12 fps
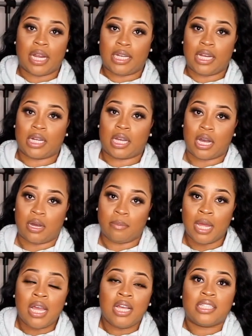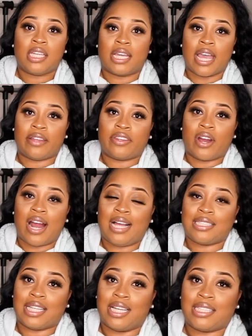It didn't come together
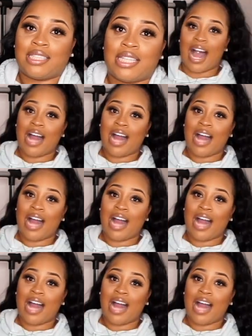as a set.